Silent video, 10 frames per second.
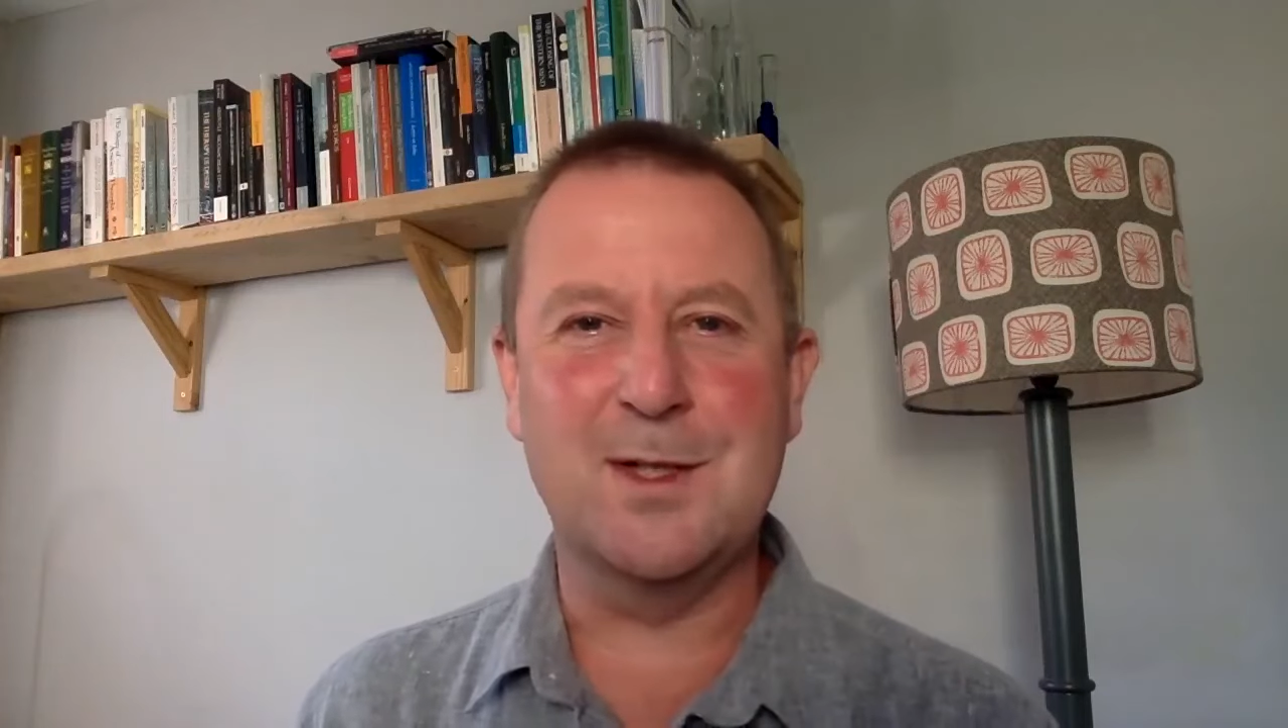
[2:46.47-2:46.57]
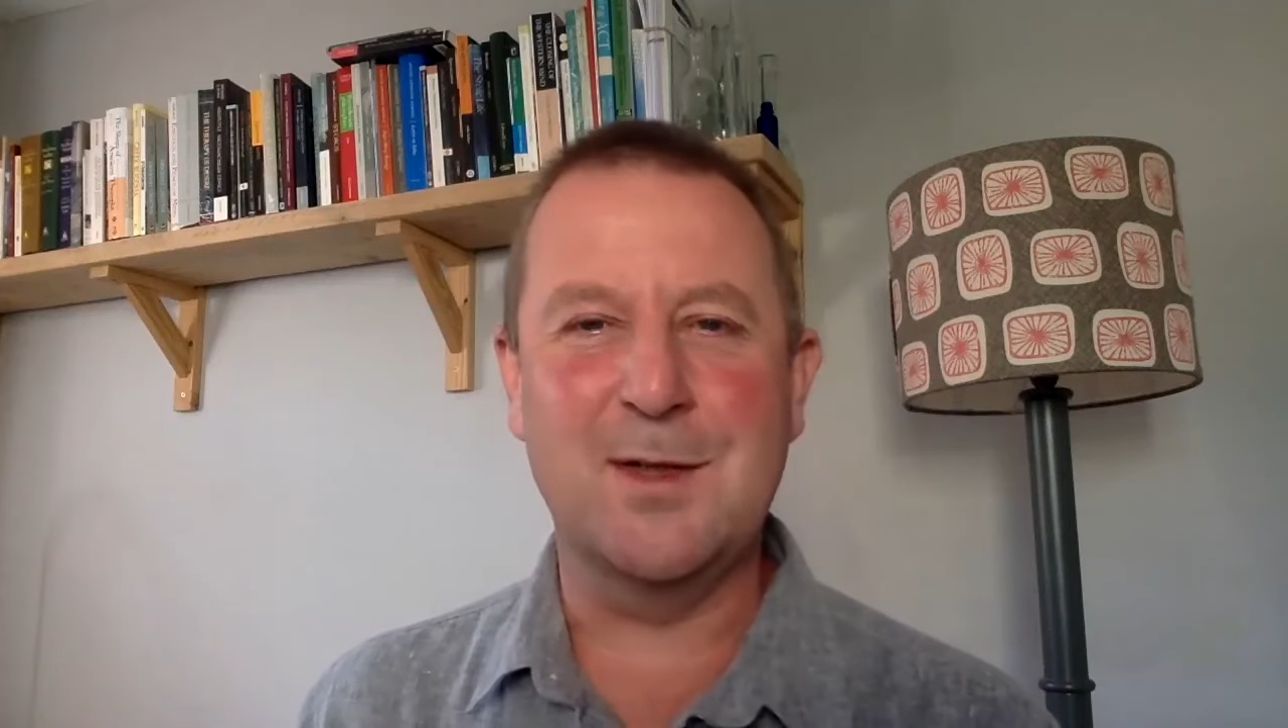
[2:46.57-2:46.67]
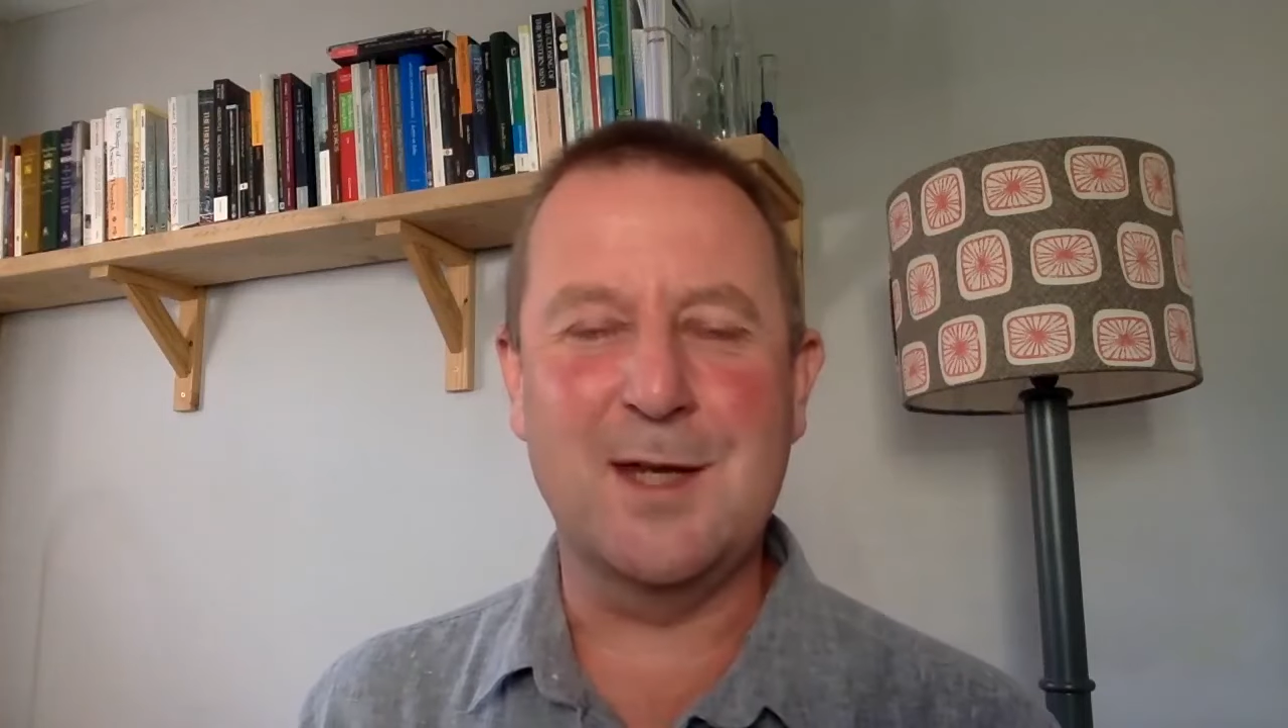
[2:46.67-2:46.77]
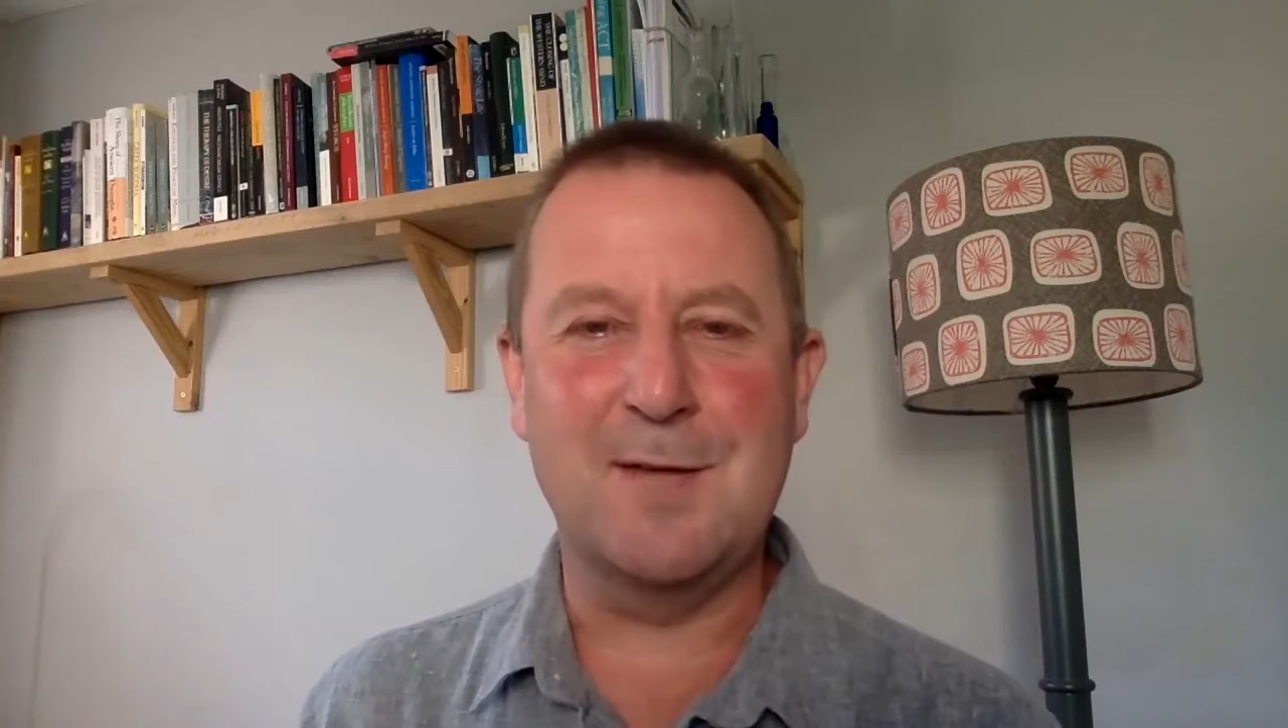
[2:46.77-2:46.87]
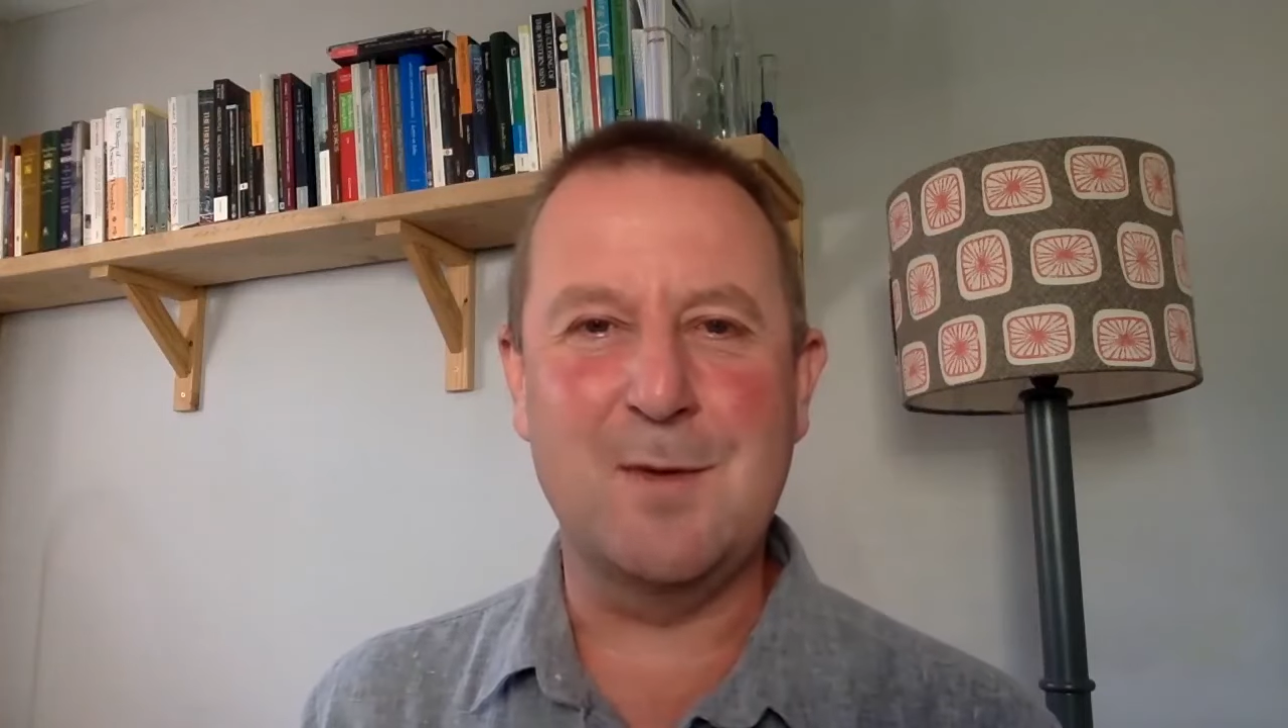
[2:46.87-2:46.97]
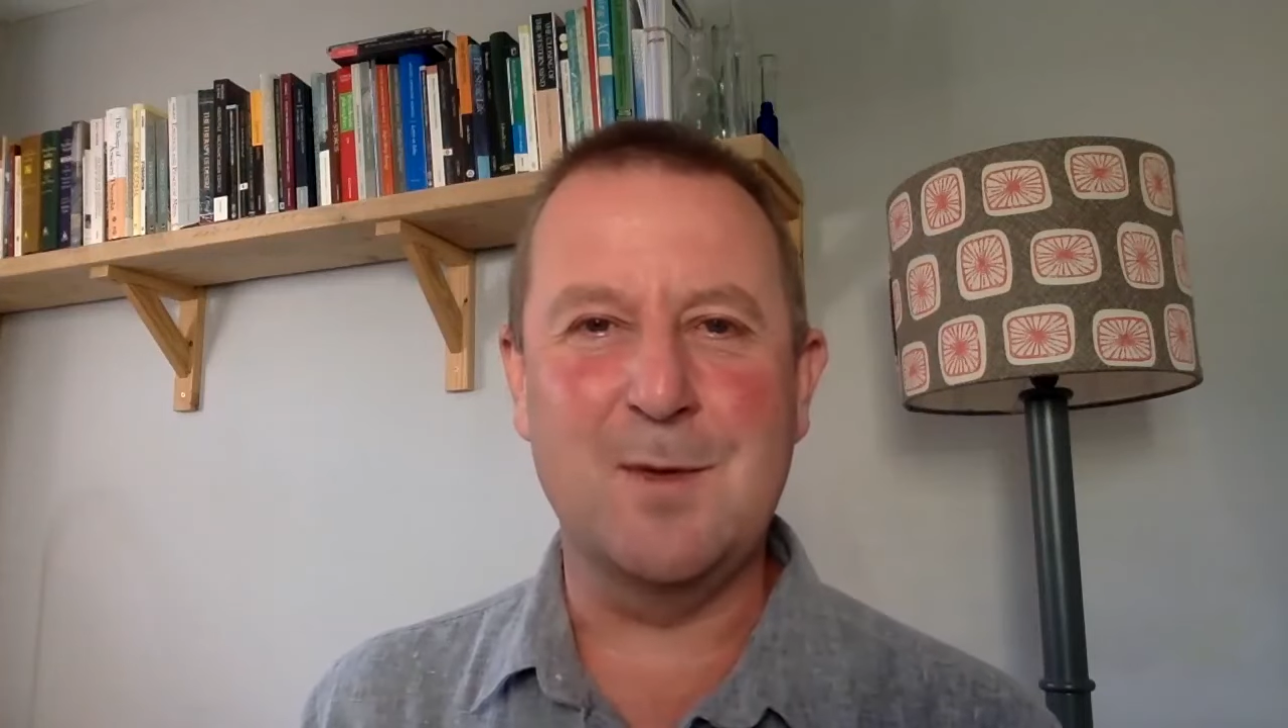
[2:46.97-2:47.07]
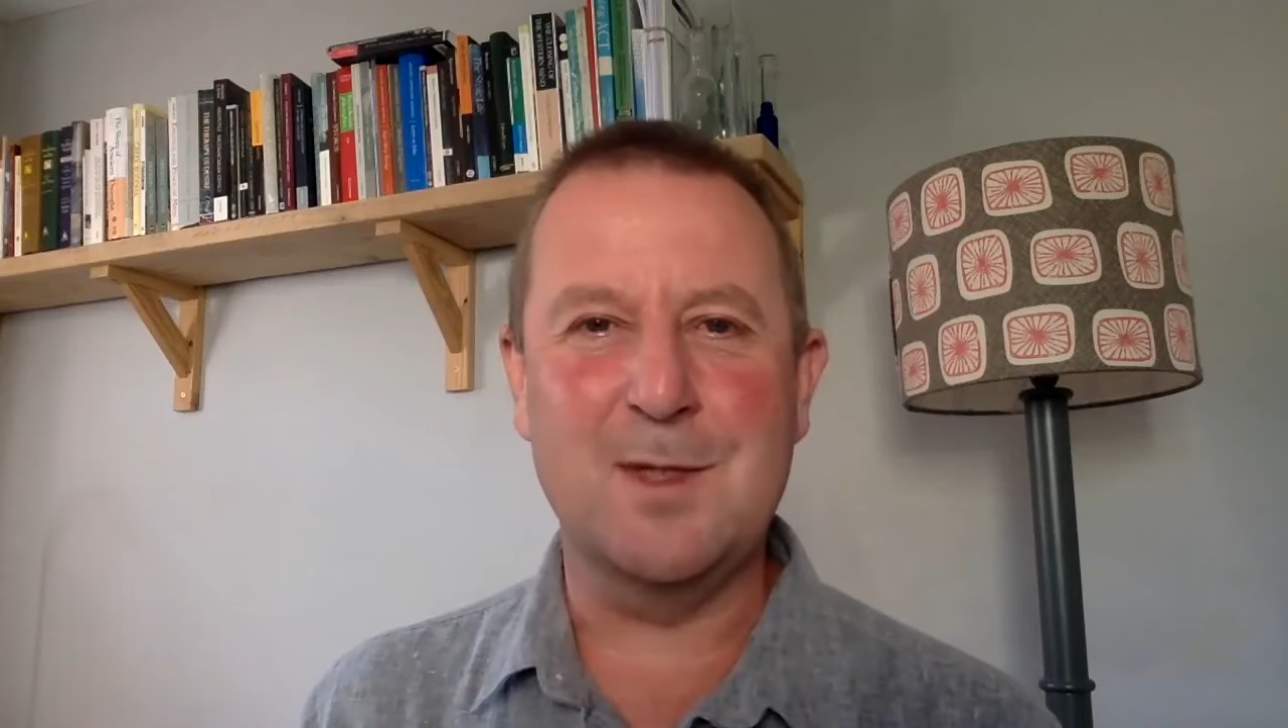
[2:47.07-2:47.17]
I think, if you want